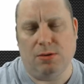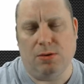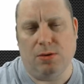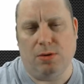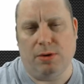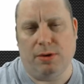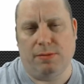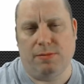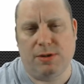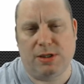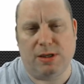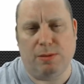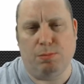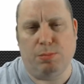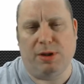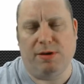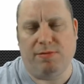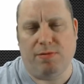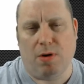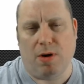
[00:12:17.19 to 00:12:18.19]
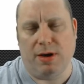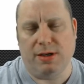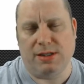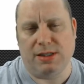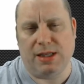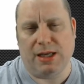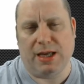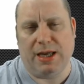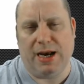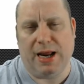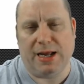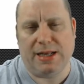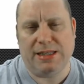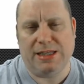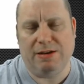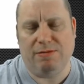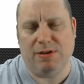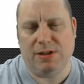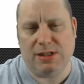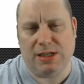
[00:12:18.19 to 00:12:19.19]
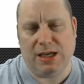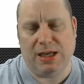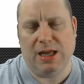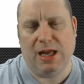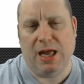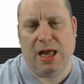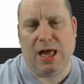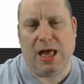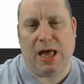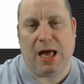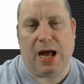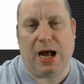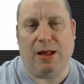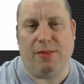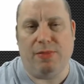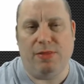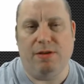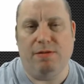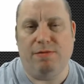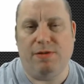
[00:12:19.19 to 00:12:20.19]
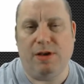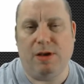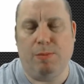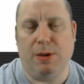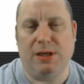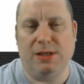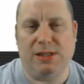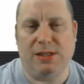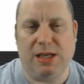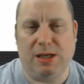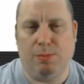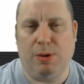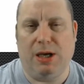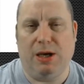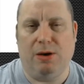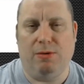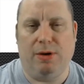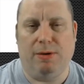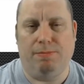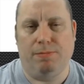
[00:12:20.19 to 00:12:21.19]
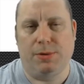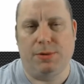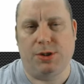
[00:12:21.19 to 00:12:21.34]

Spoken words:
or it simplifies the connectivity and the VPC peering.